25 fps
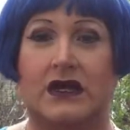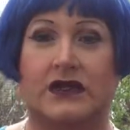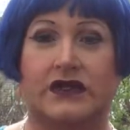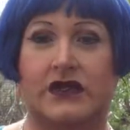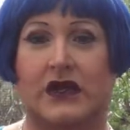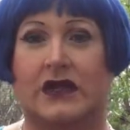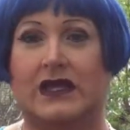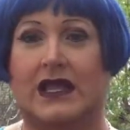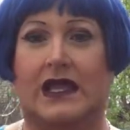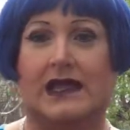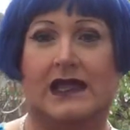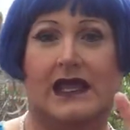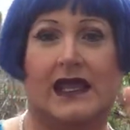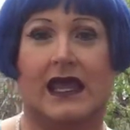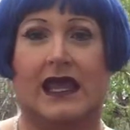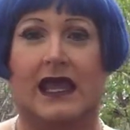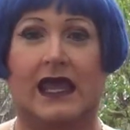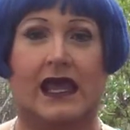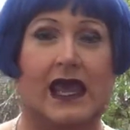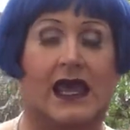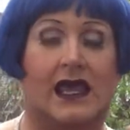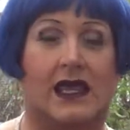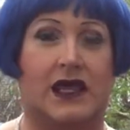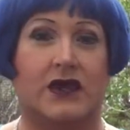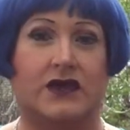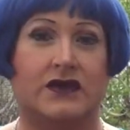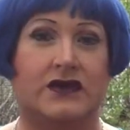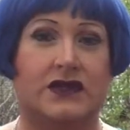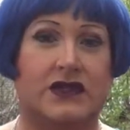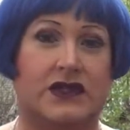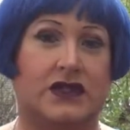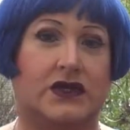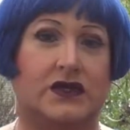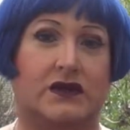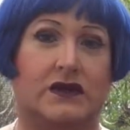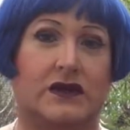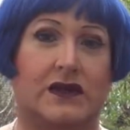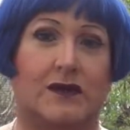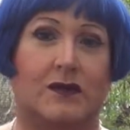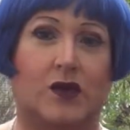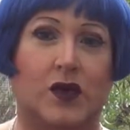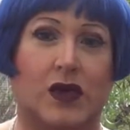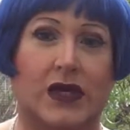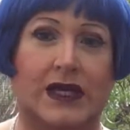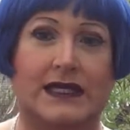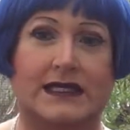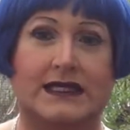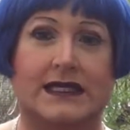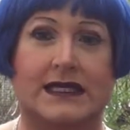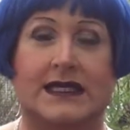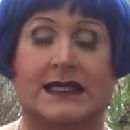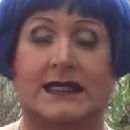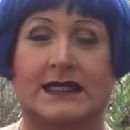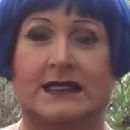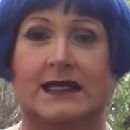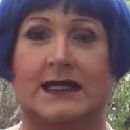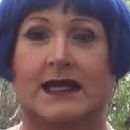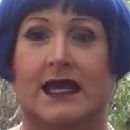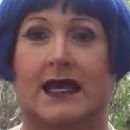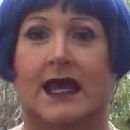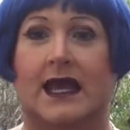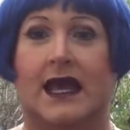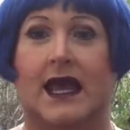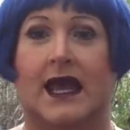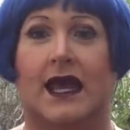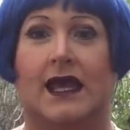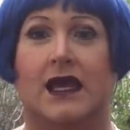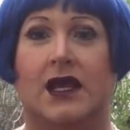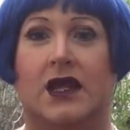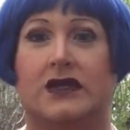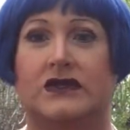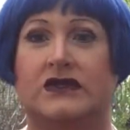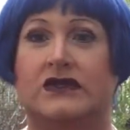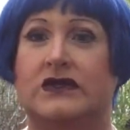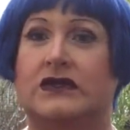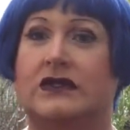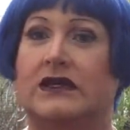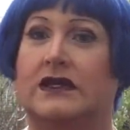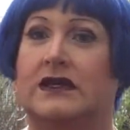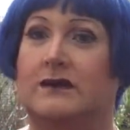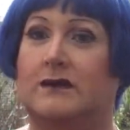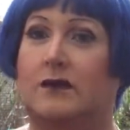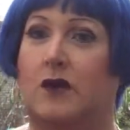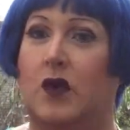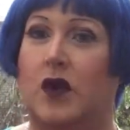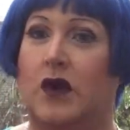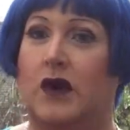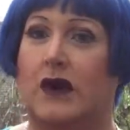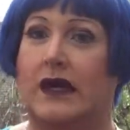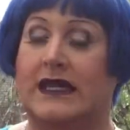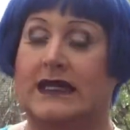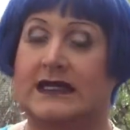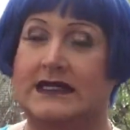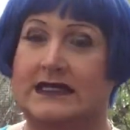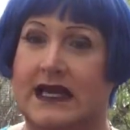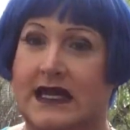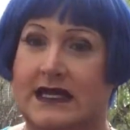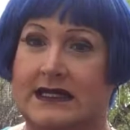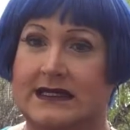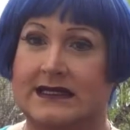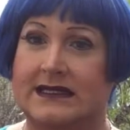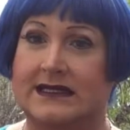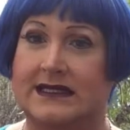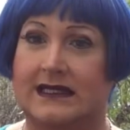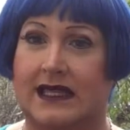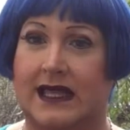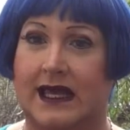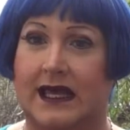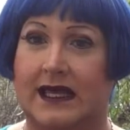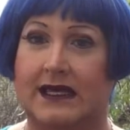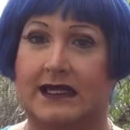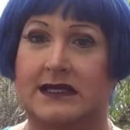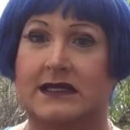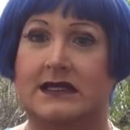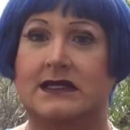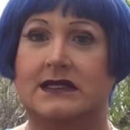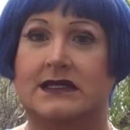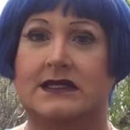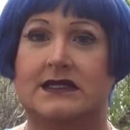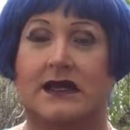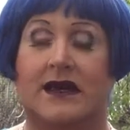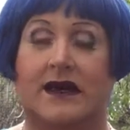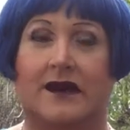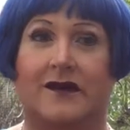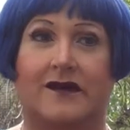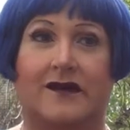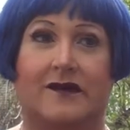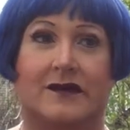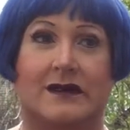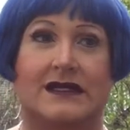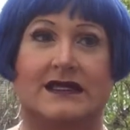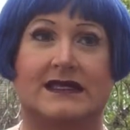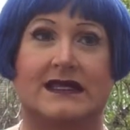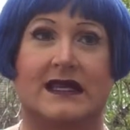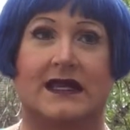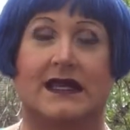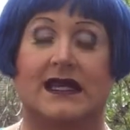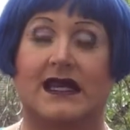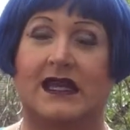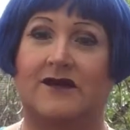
so that they can get used to the breezes and also the more intense light from the sun.